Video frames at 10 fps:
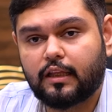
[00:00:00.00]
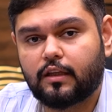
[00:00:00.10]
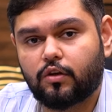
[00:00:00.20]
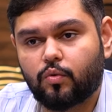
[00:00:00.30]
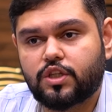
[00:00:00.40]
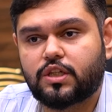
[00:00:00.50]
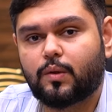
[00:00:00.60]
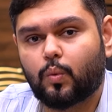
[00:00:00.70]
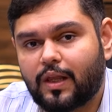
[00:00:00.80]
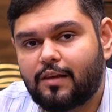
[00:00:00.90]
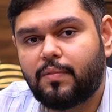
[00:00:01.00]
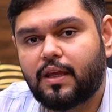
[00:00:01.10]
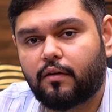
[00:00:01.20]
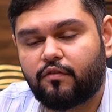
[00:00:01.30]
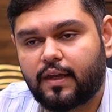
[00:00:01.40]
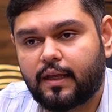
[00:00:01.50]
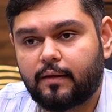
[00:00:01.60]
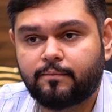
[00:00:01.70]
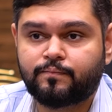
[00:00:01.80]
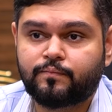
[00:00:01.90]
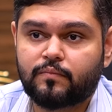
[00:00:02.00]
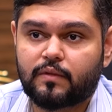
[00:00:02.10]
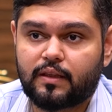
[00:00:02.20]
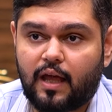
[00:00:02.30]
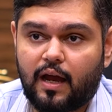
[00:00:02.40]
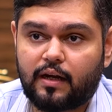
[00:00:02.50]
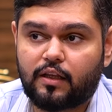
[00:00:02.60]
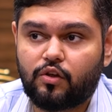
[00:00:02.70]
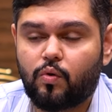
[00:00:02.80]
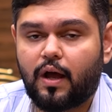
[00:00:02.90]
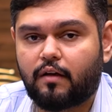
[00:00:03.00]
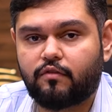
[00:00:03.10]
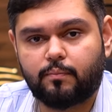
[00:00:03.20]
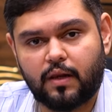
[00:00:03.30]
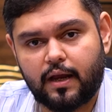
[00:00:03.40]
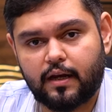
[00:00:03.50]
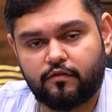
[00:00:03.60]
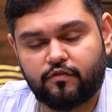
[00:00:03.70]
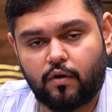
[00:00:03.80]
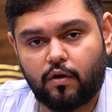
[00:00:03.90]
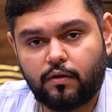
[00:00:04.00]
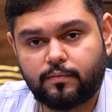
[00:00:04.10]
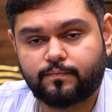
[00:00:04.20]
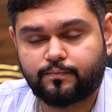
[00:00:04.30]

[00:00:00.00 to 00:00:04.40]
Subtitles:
the university will be aware that you have applied for